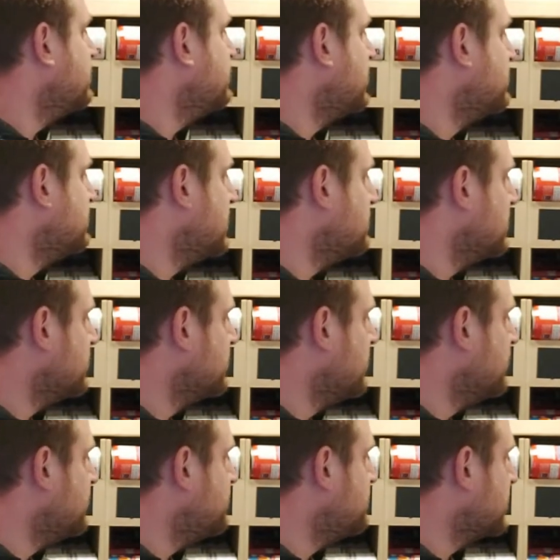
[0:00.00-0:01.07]
doesn't make much
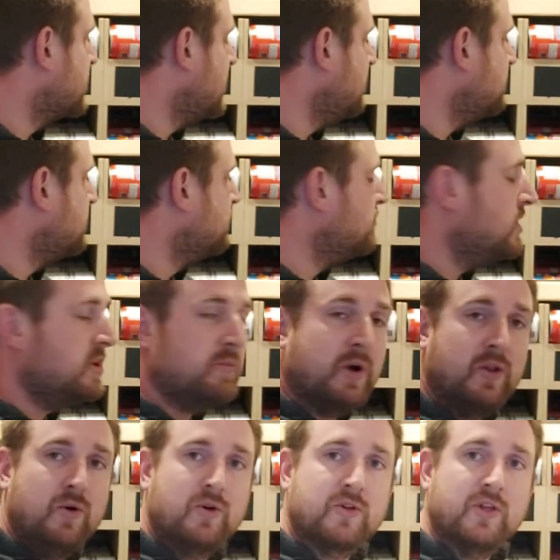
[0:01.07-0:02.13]
odds, but keeps them really
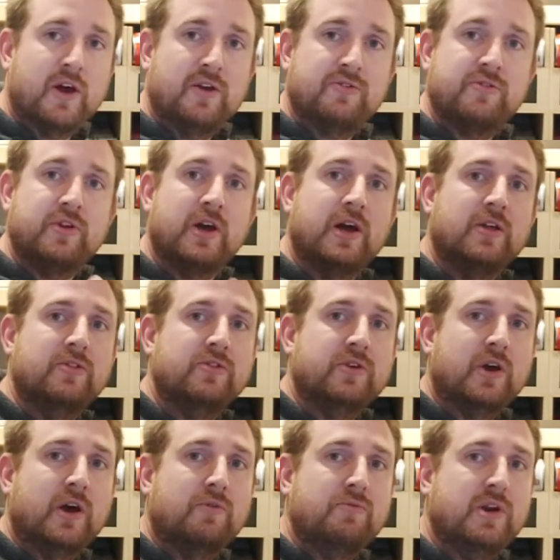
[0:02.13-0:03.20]
well organised and
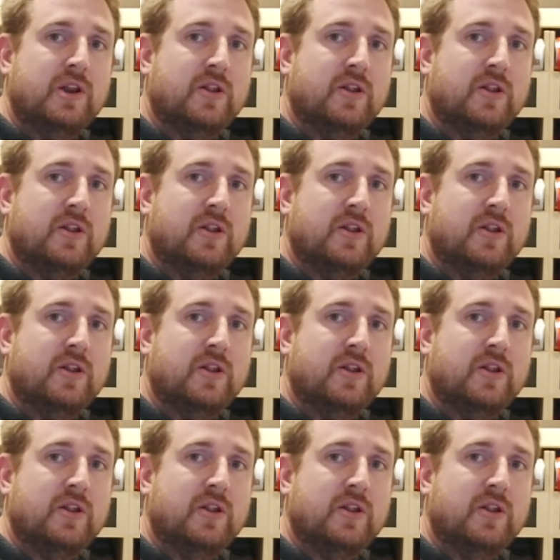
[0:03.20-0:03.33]
a really